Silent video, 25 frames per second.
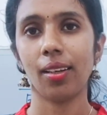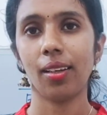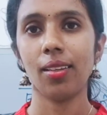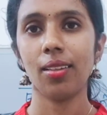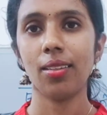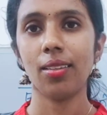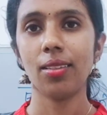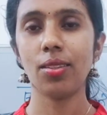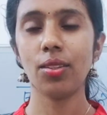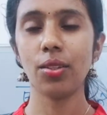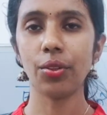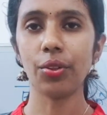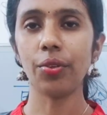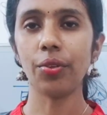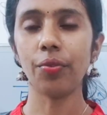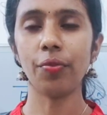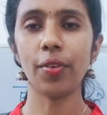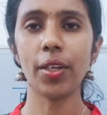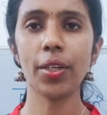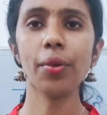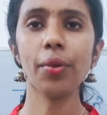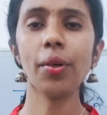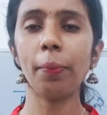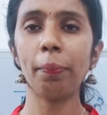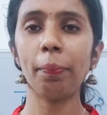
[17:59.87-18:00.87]
So
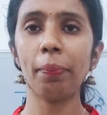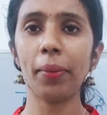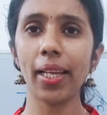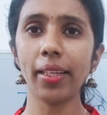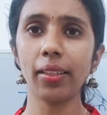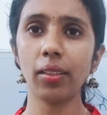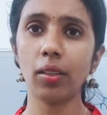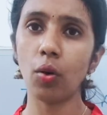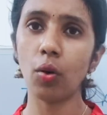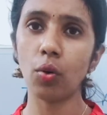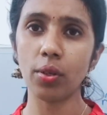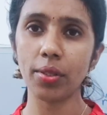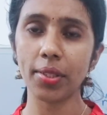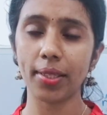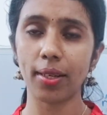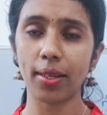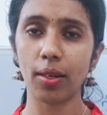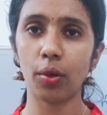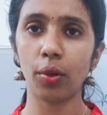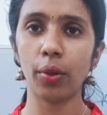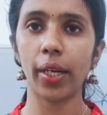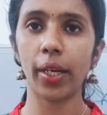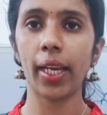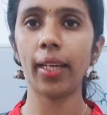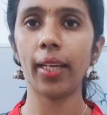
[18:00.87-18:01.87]
when you apply Gauss
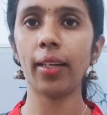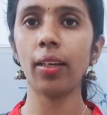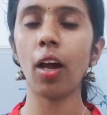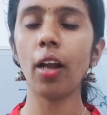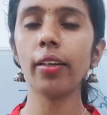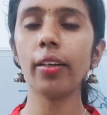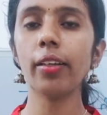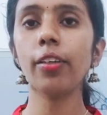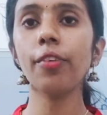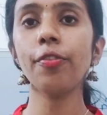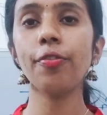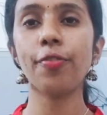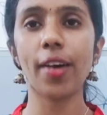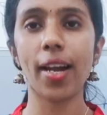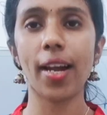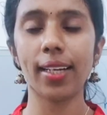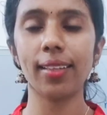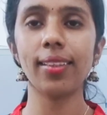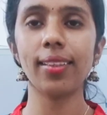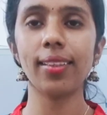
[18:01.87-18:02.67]
law, in order to find